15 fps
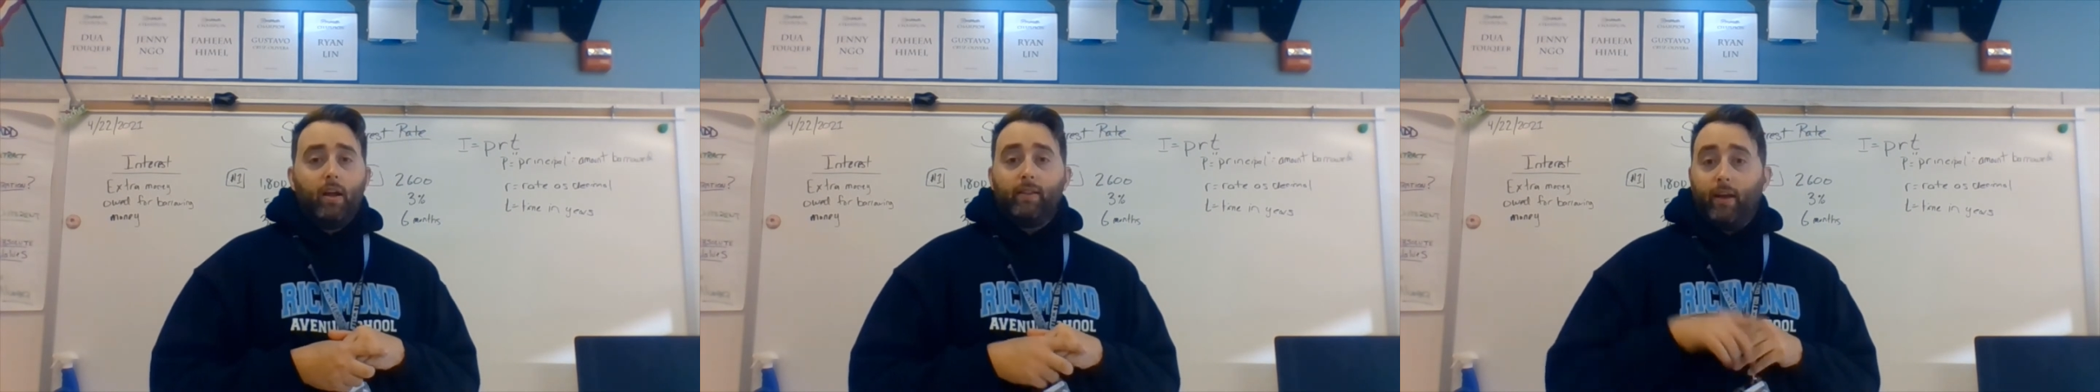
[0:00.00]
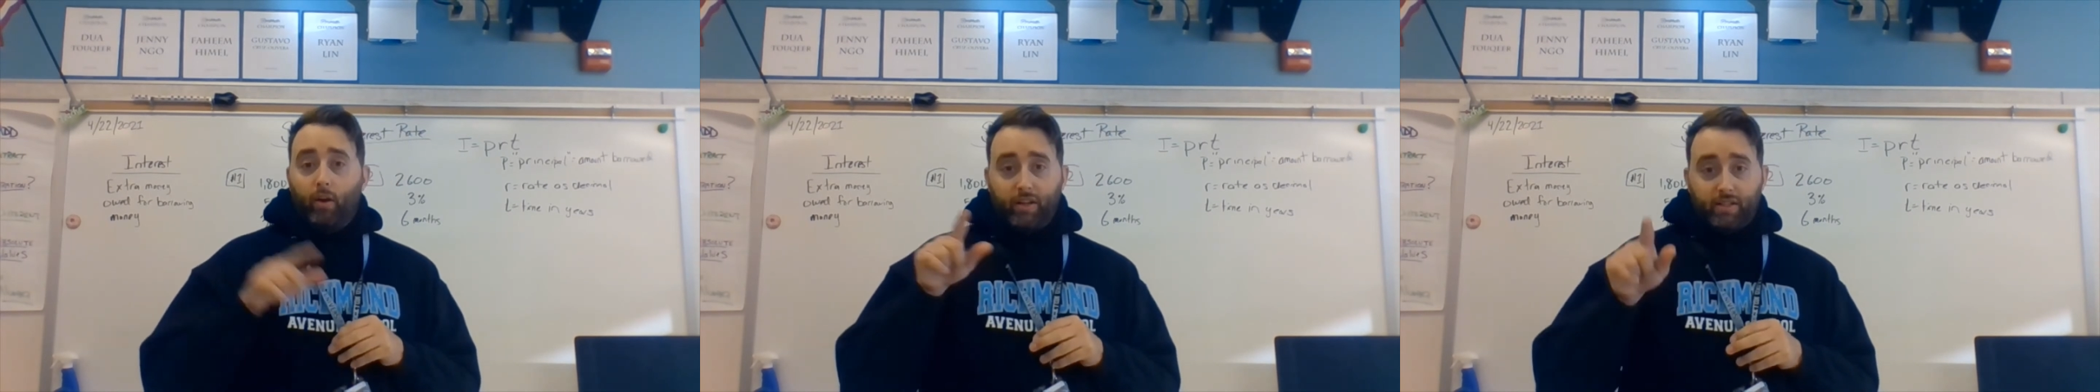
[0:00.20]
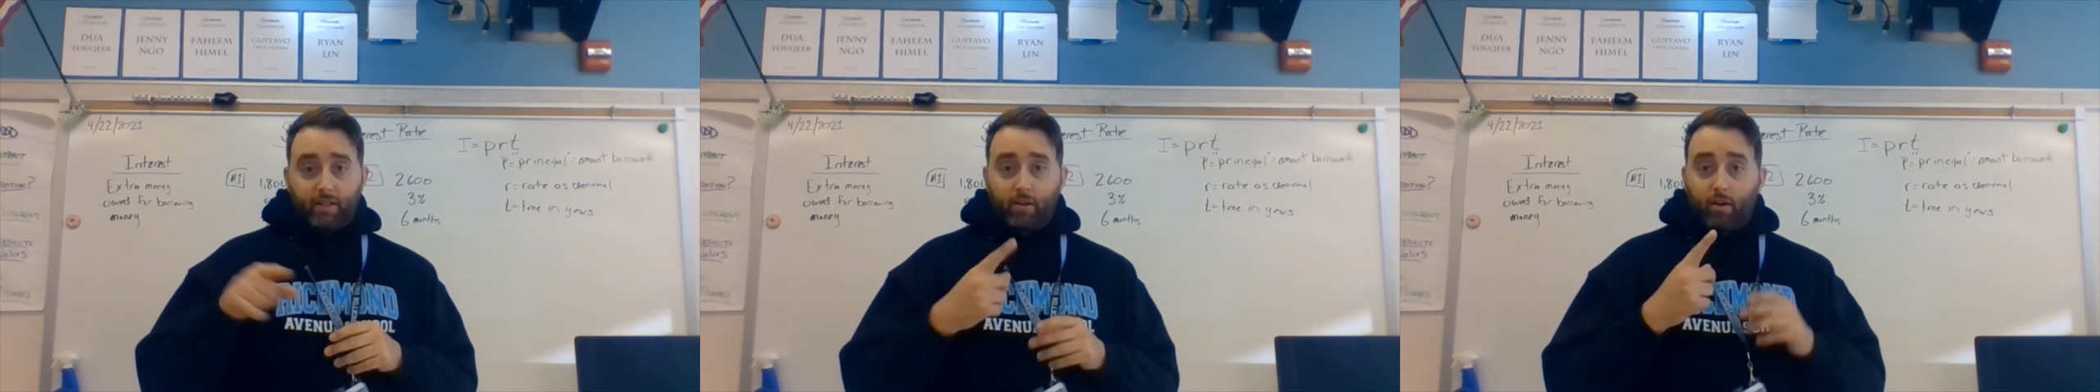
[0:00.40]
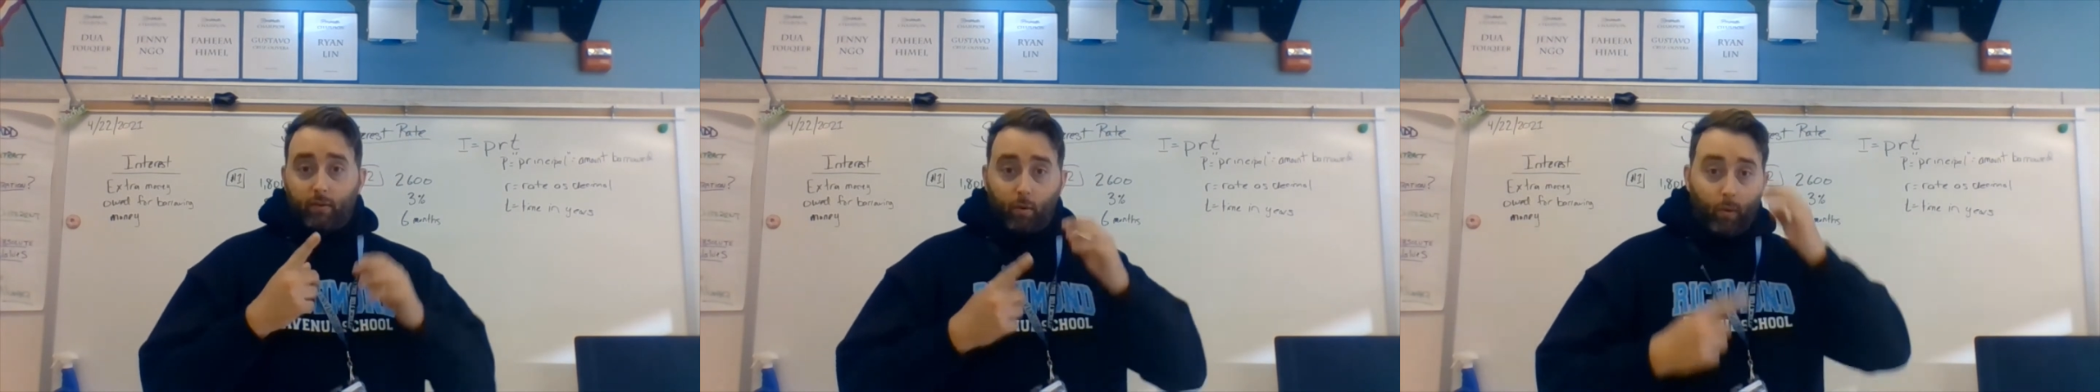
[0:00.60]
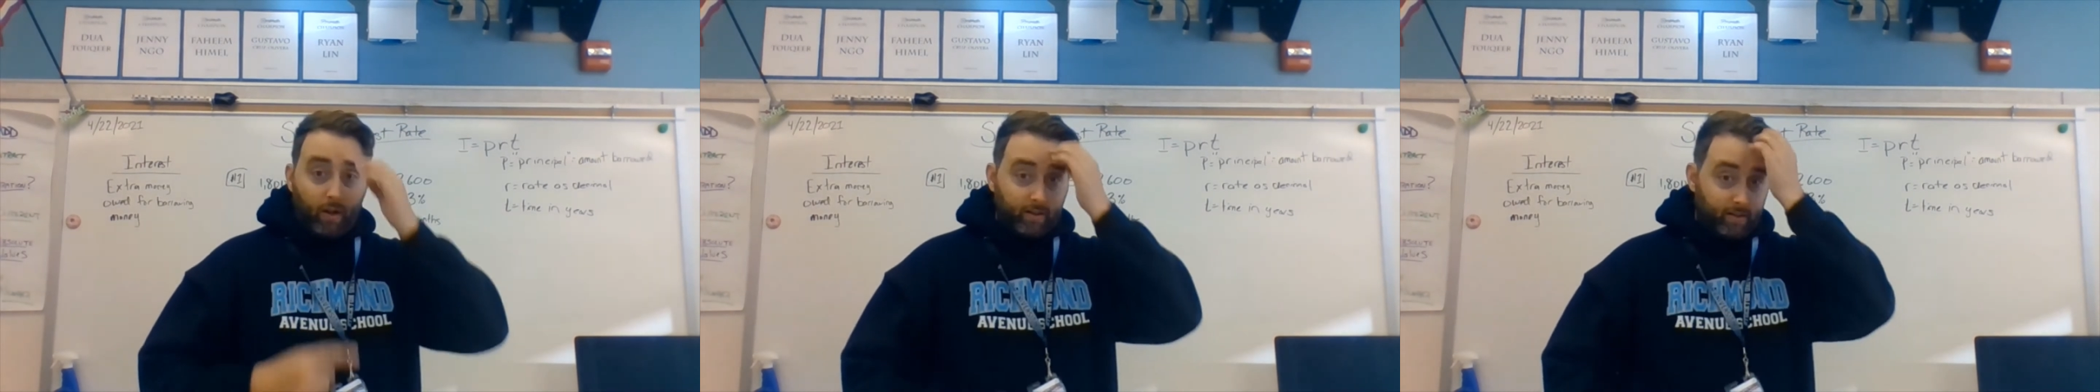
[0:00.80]
they only slid it
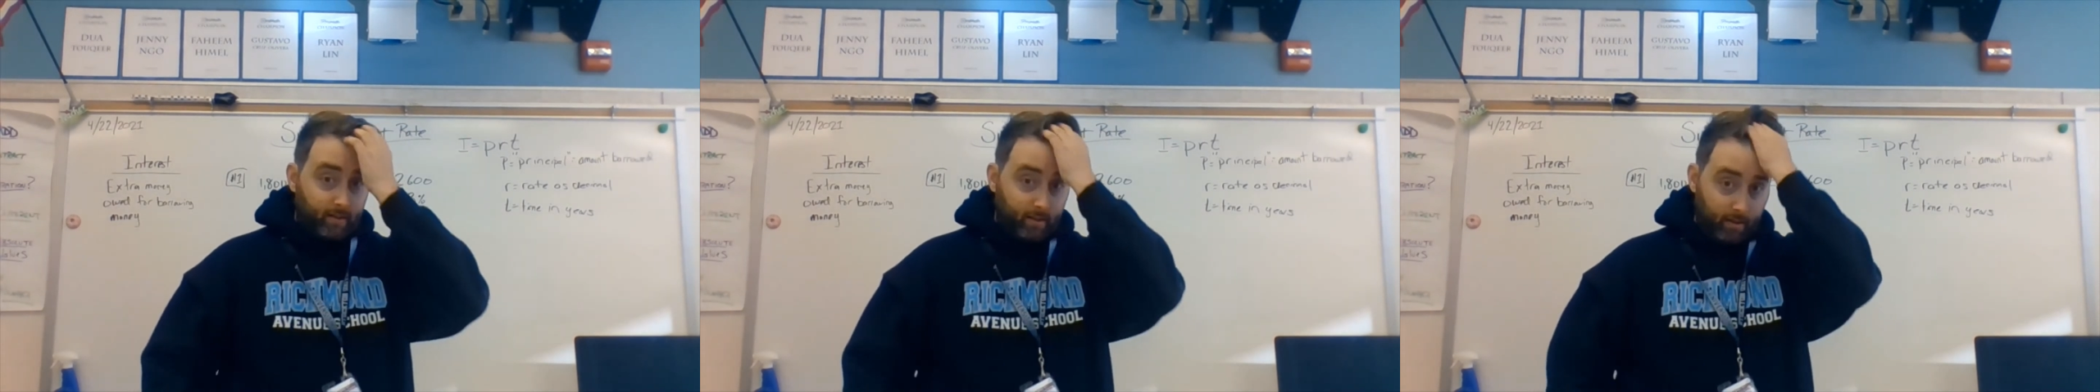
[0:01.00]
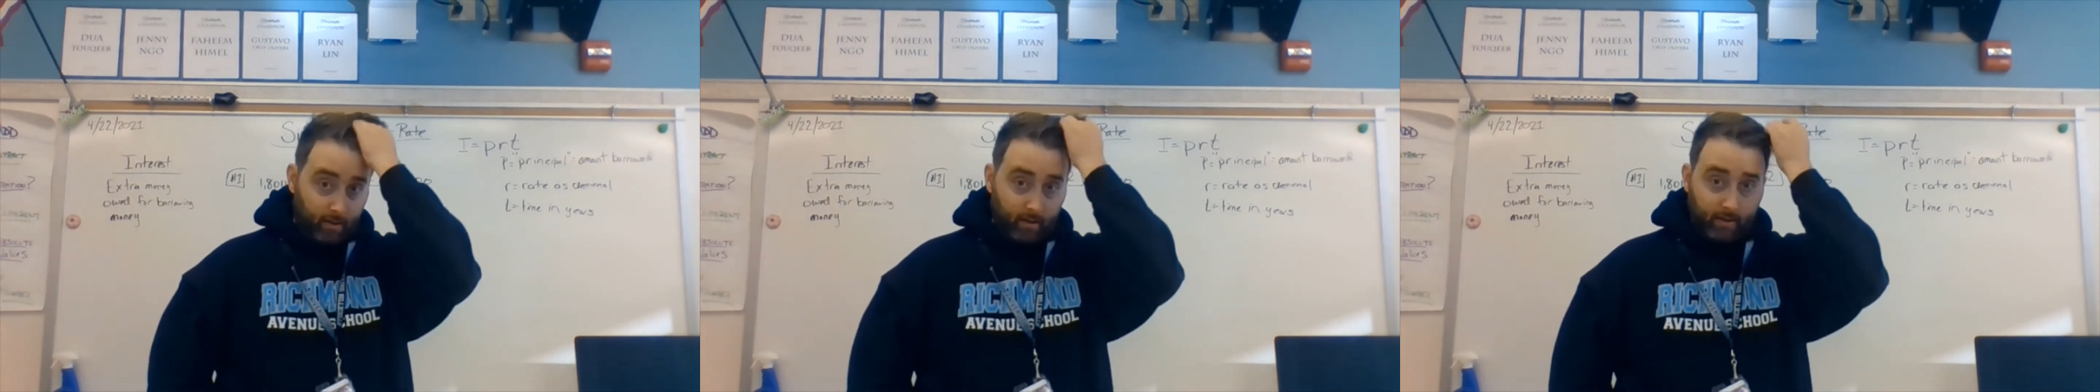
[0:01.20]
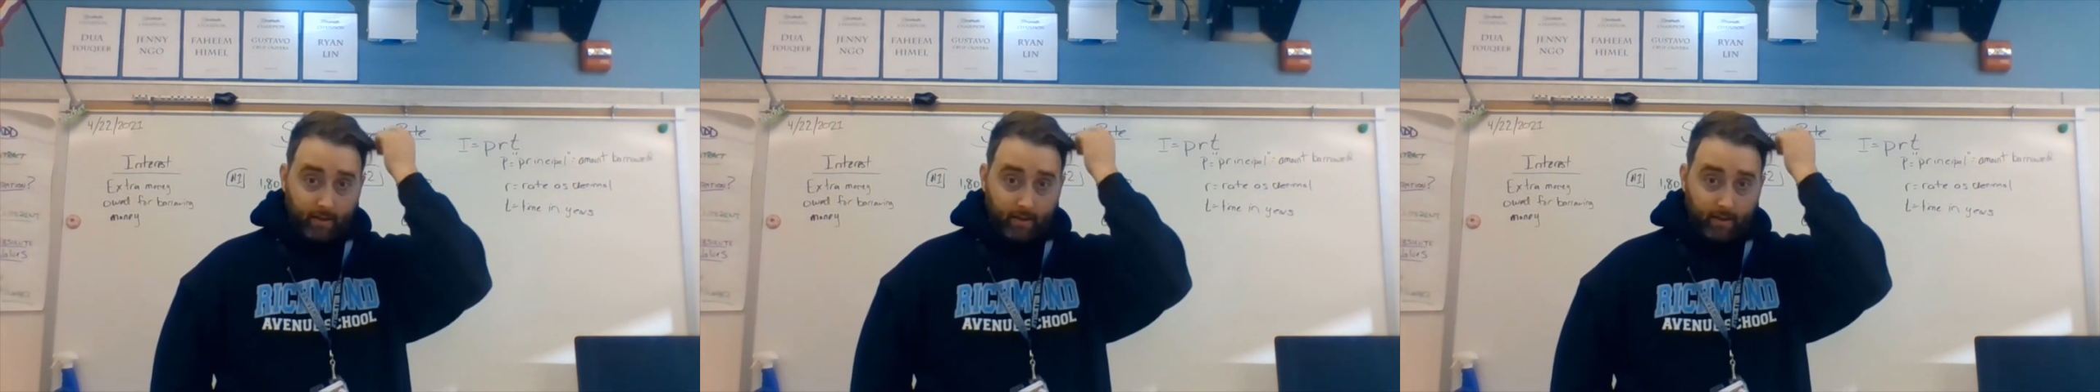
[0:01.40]
over once